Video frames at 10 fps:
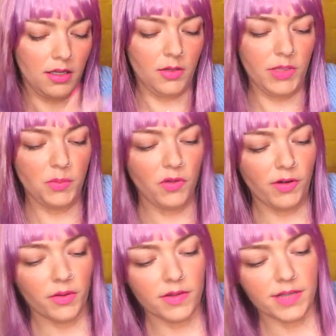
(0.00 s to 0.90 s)
And then when you
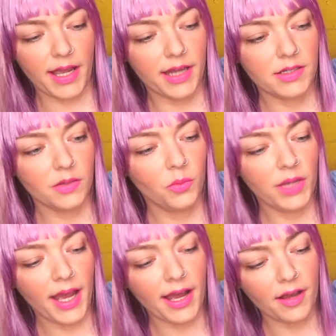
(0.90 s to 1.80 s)
move around to the side,
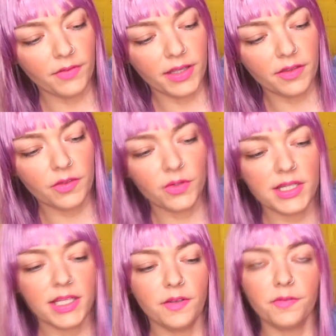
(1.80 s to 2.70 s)
we have a
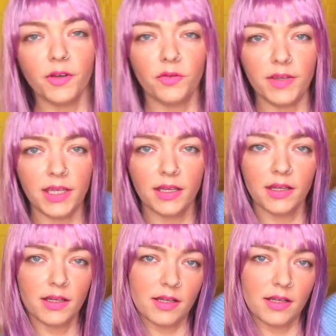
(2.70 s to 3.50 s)
3D fluffy